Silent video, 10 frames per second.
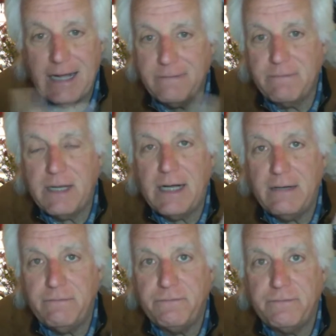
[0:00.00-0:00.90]
I
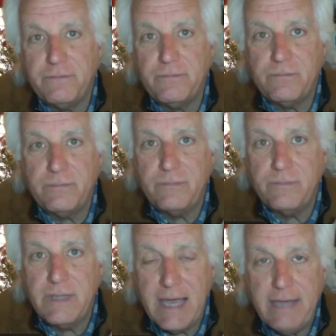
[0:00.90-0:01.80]
I've
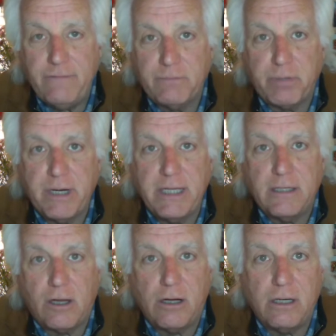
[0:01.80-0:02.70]
gave a pretty
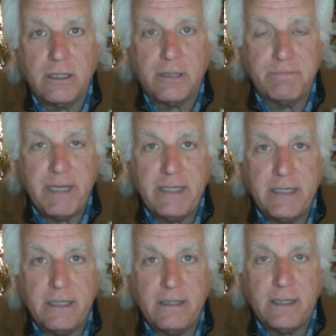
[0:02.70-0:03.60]
long
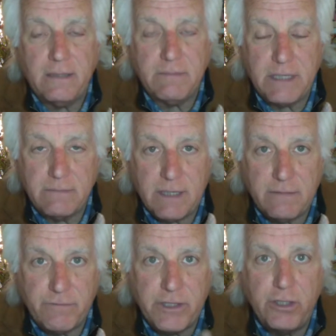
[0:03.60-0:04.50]
opinion uh, uh, uh,
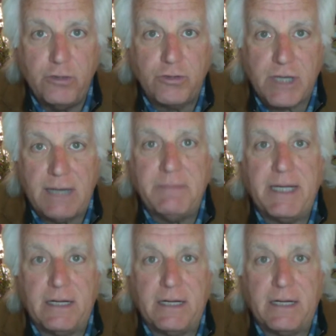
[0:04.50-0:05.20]
of the news coming